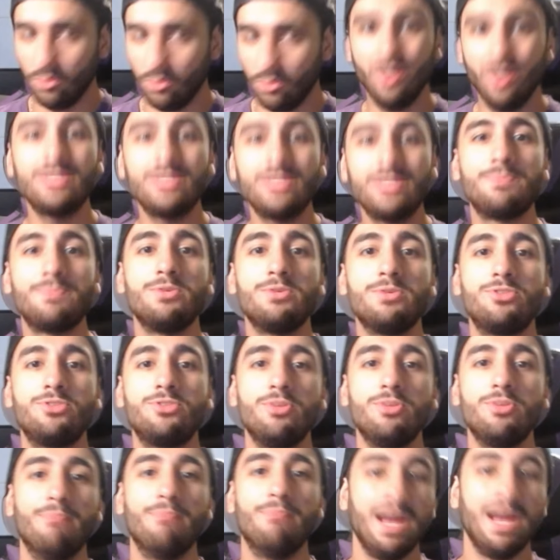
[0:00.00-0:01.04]
What is up, YouTube?
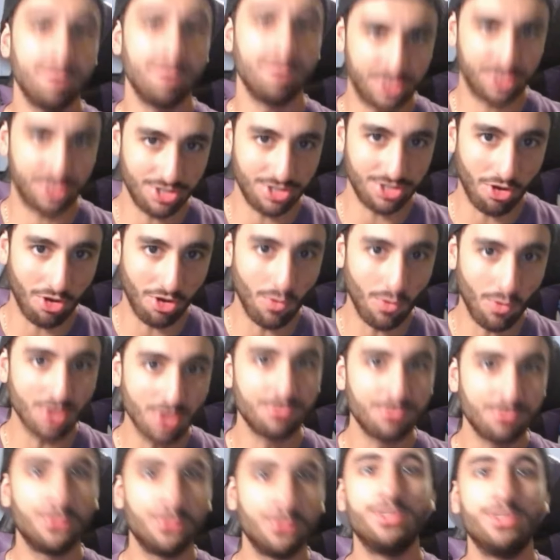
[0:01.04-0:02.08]
My name is Gio, and welcome
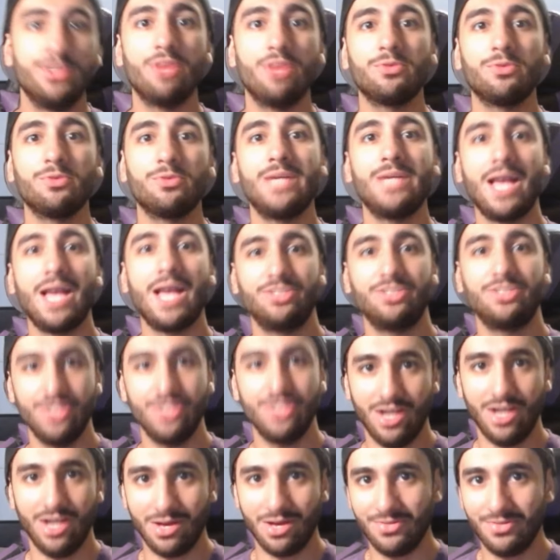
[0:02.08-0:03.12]
to another reaction
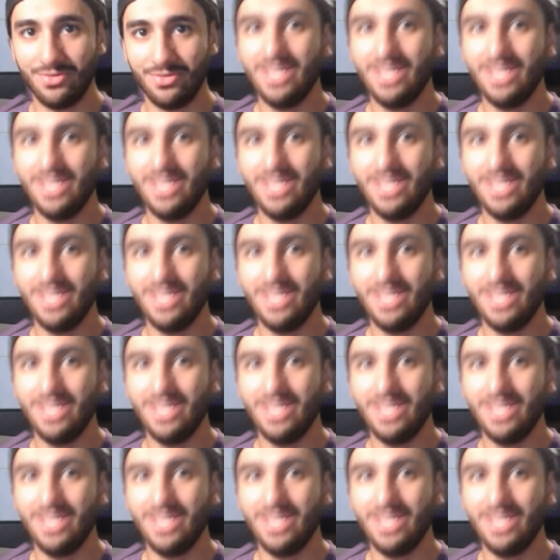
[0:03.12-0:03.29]
of